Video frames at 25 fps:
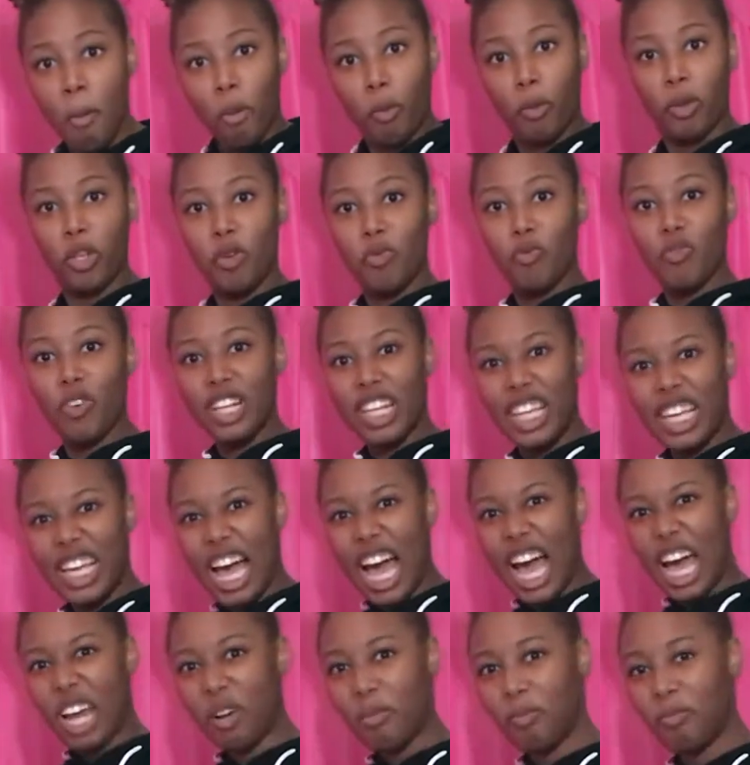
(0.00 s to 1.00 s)
but when you really
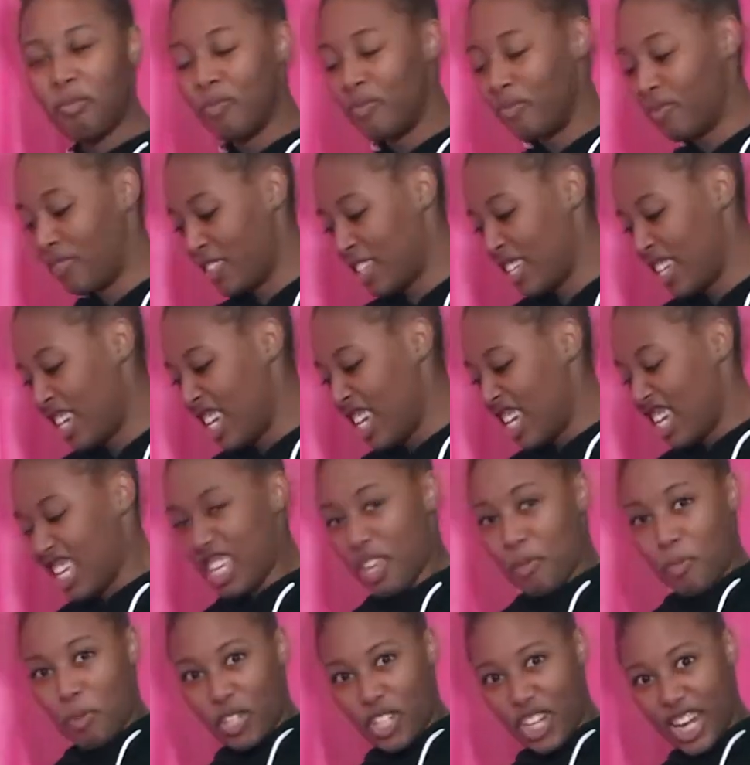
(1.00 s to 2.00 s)
got them,
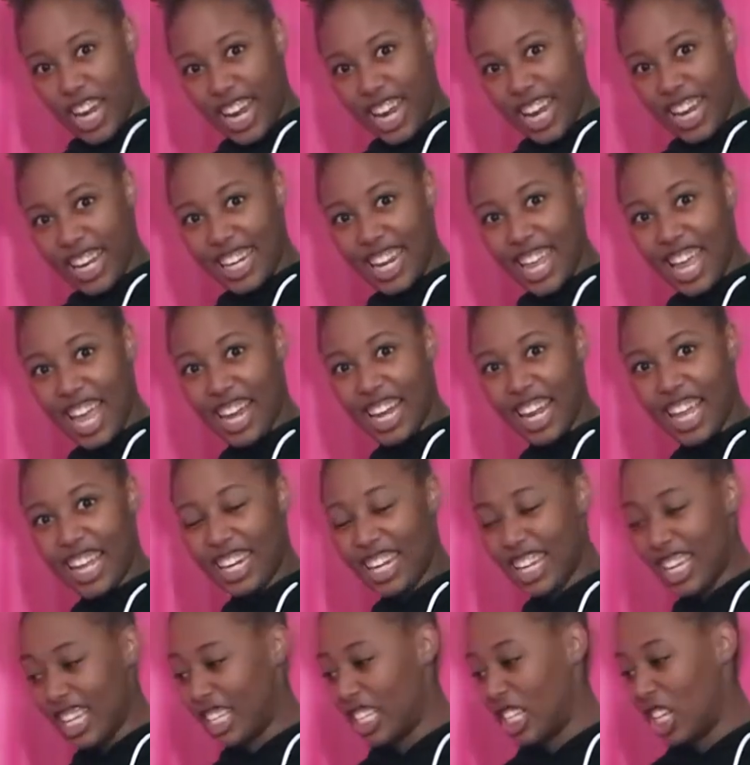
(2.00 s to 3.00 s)
you put your hand down like
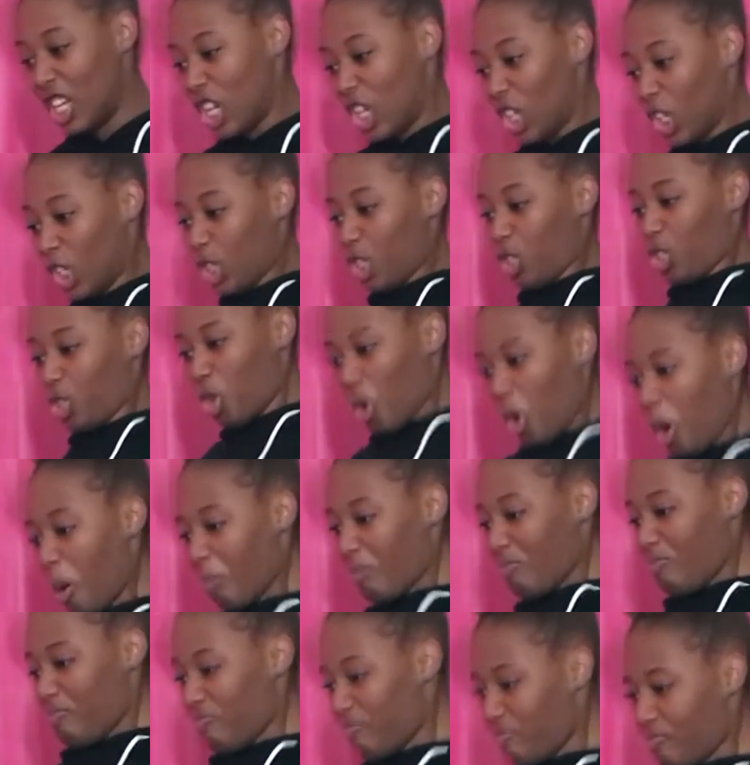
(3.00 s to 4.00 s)
this. Shut
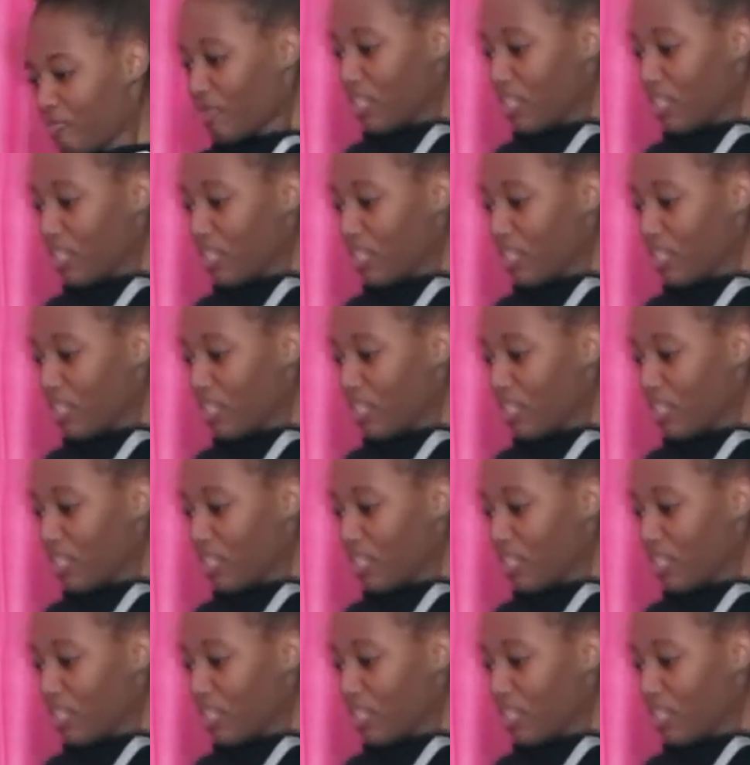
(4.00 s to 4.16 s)
up,